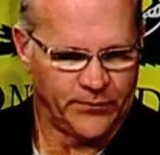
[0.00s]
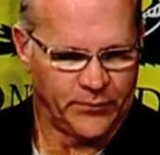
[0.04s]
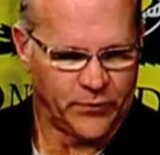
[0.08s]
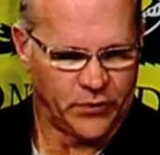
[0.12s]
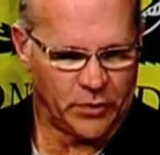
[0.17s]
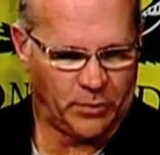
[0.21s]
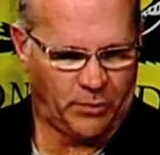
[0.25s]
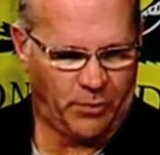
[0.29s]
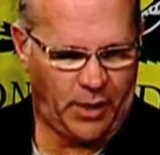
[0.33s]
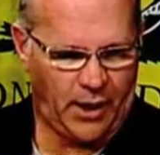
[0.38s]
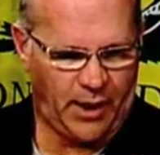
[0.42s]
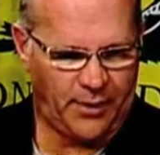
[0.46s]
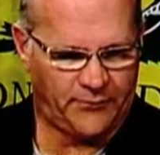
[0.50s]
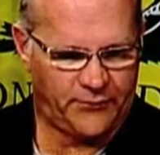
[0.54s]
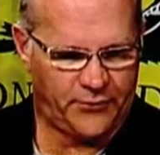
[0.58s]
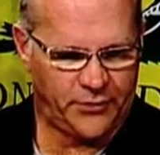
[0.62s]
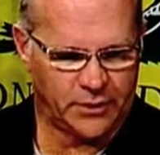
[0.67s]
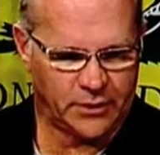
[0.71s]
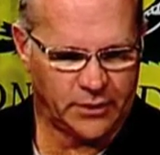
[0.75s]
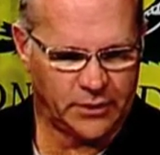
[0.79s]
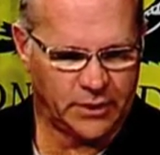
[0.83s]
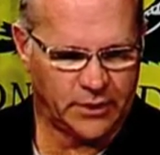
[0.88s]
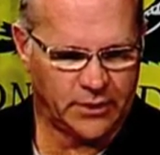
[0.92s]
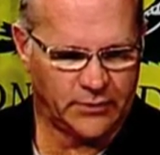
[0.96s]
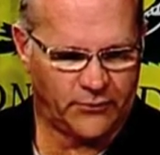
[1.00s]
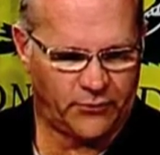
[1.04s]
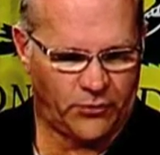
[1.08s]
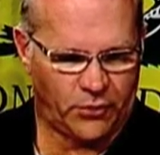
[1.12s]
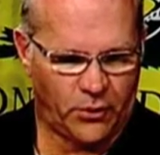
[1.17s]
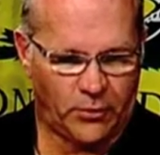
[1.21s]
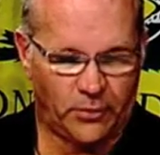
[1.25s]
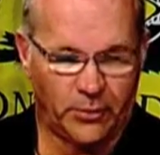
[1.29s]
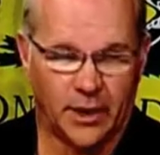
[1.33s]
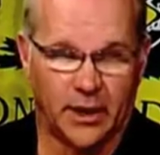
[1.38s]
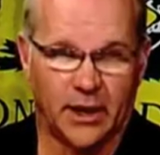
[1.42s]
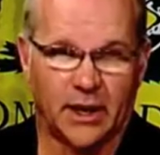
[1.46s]
So Bob filled in
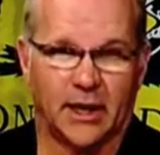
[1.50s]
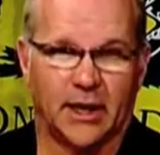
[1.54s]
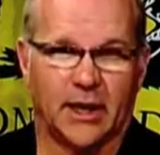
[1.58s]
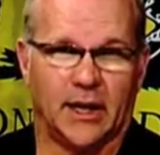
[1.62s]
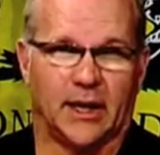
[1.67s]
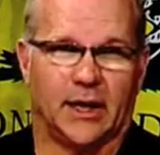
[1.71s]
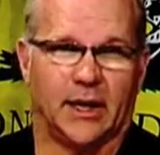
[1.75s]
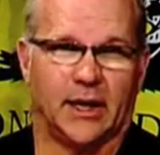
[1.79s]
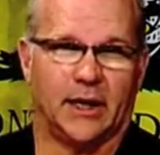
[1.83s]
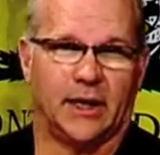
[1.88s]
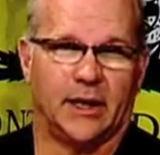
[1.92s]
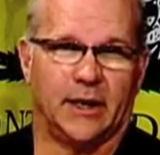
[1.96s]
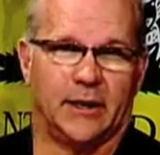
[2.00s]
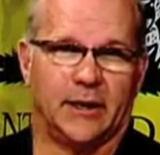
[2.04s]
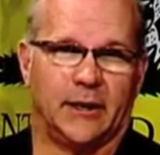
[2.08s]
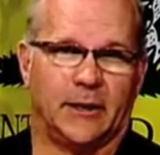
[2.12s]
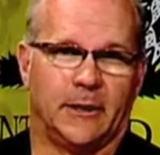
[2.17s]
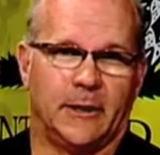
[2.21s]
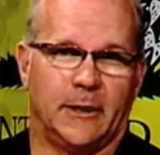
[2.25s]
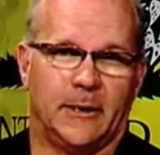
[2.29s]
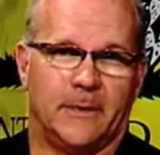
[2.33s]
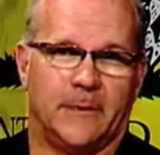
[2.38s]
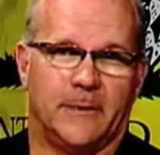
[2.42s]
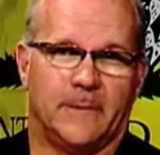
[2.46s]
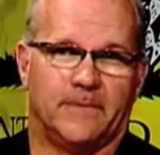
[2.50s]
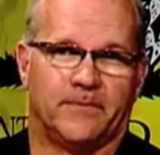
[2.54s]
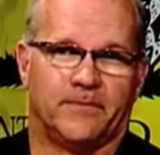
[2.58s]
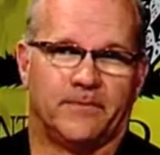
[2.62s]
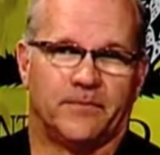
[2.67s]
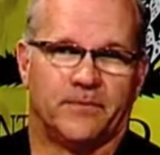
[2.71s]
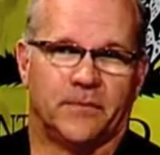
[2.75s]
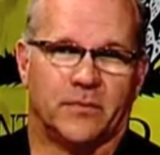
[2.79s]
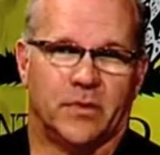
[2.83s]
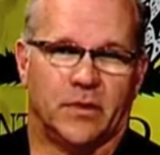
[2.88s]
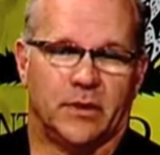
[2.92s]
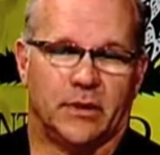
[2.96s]
for me, and
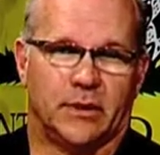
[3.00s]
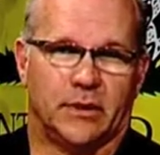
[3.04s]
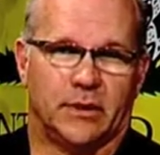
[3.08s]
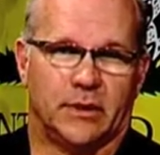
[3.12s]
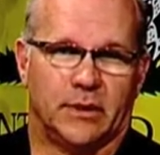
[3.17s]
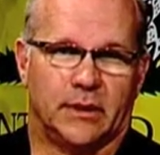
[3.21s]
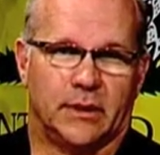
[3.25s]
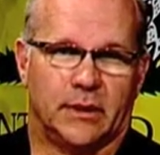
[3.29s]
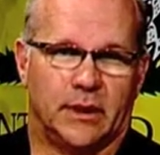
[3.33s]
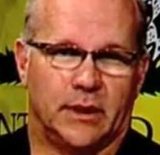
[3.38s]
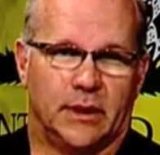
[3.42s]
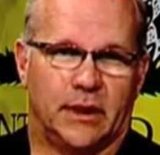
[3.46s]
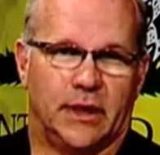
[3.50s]
you